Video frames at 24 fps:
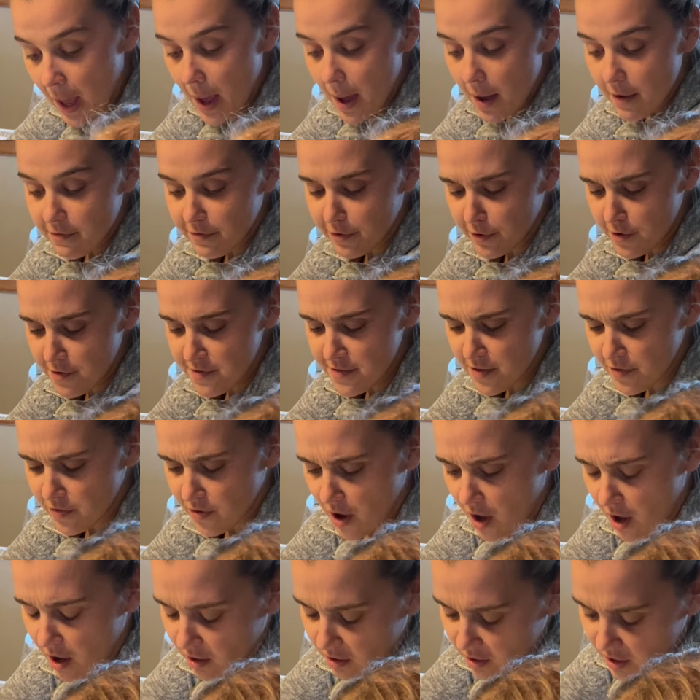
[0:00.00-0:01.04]
First of
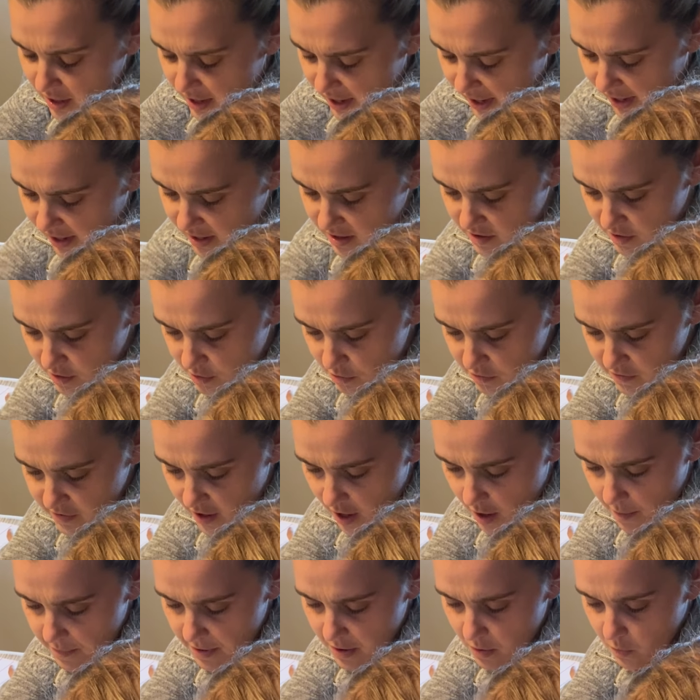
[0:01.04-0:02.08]
all, can you
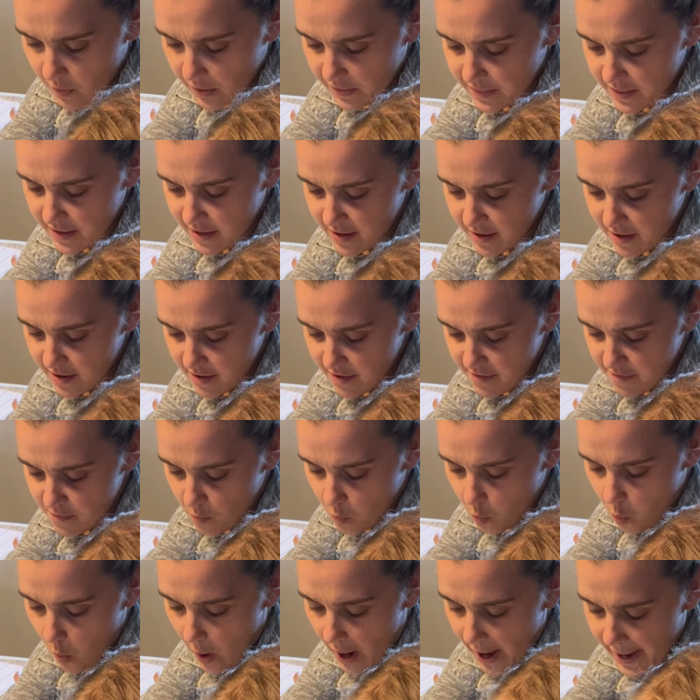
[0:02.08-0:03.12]
tell me what these
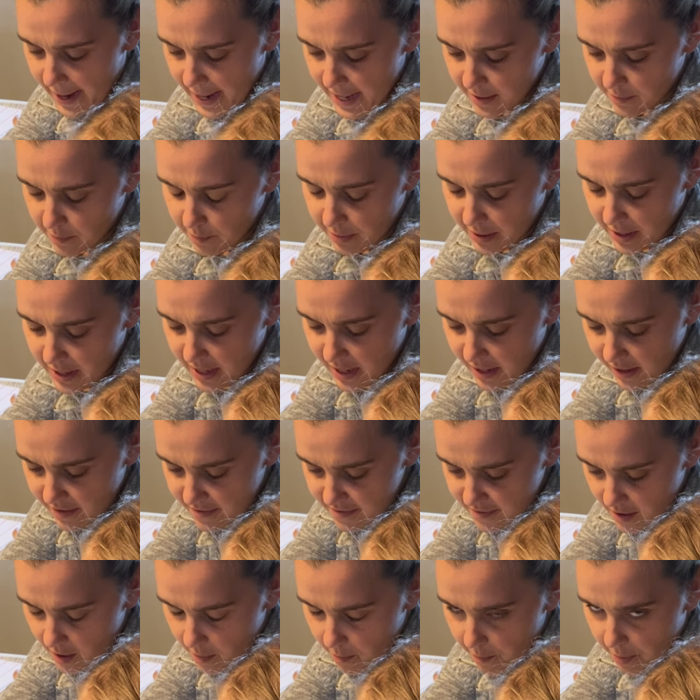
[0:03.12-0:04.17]
white beads
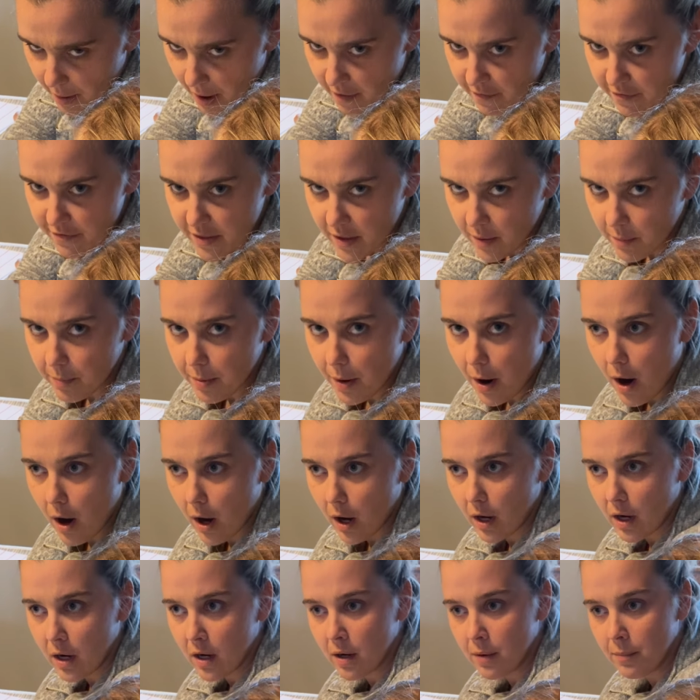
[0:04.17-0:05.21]
above the
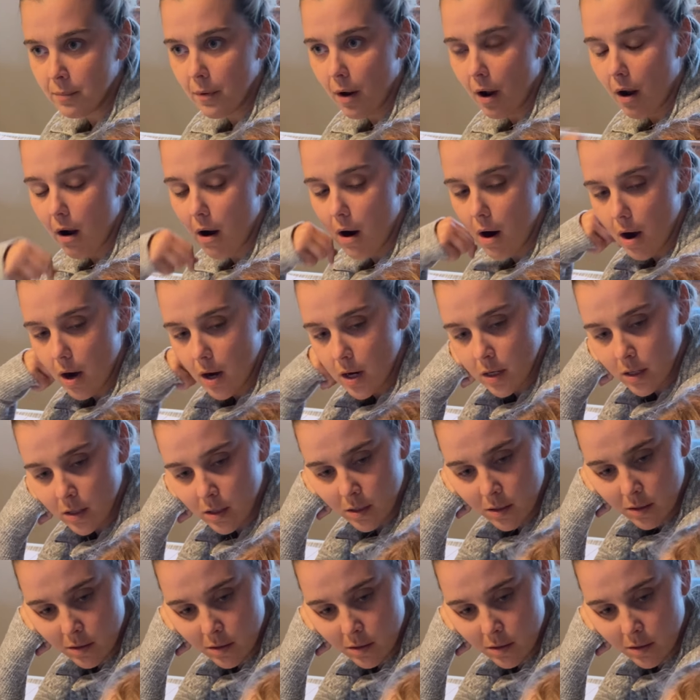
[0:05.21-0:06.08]
bar are?